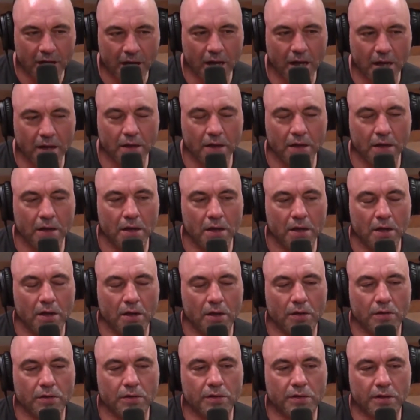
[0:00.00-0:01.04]
Heard
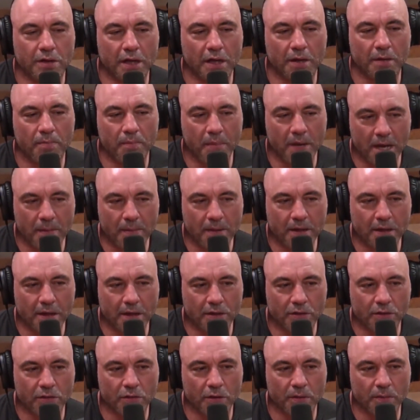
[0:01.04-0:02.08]
fans.
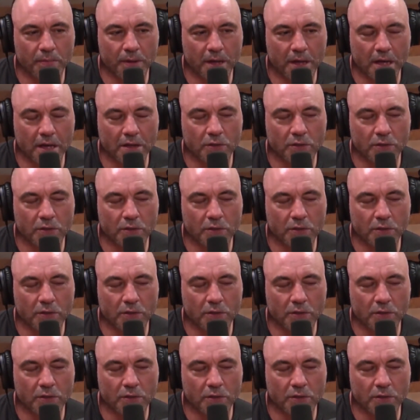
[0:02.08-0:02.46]
Many were quick to